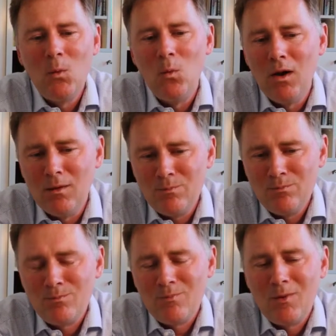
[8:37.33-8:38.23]
Well,
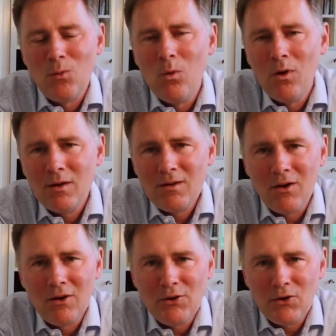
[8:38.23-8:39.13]
what
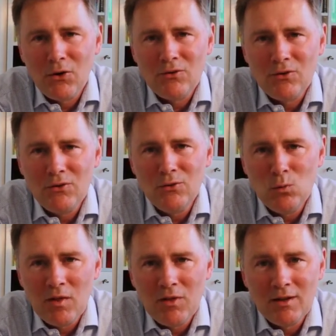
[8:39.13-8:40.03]
are you going to do
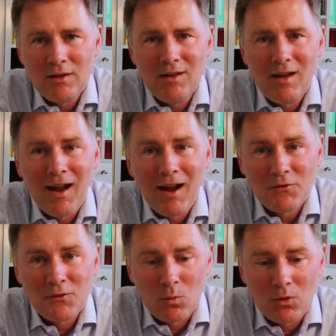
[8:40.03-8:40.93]
with it
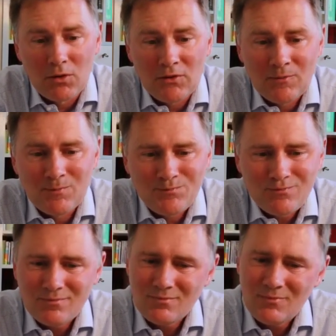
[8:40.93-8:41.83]
afterwards?
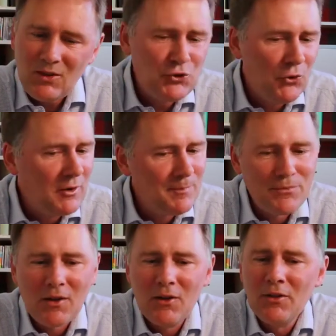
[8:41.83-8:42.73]
Sure,
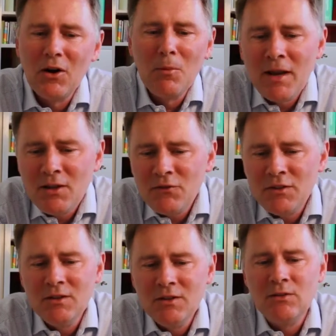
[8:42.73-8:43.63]
there are many
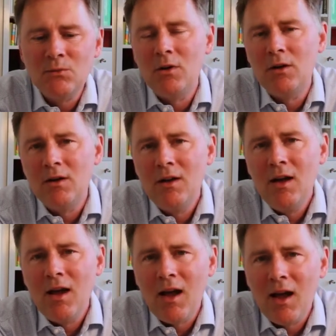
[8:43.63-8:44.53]
fields where
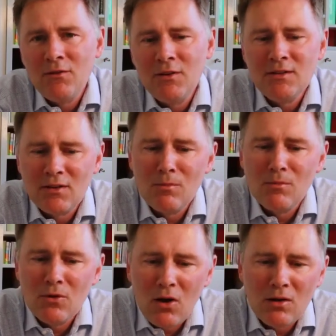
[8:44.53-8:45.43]
having
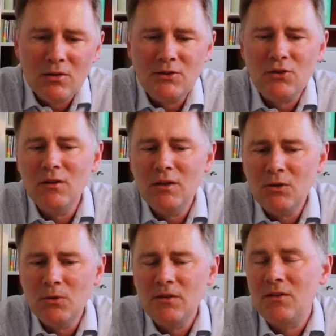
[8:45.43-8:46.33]
some knowledge of
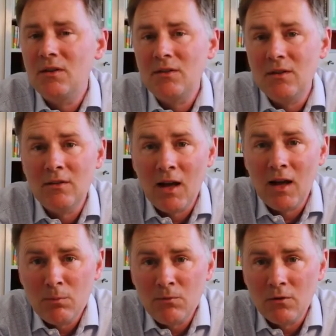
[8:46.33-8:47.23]
linguistics is
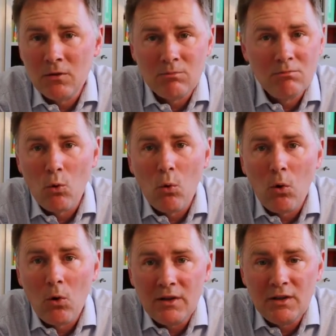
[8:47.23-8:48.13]
helpful
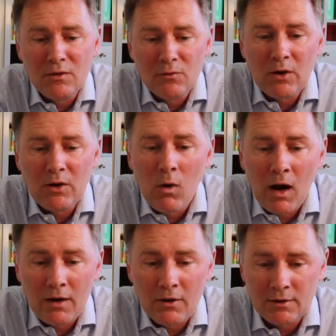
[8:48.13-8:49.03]
or even
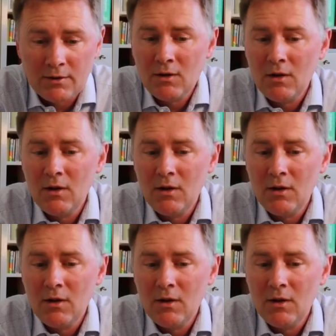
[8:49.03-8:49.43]
required.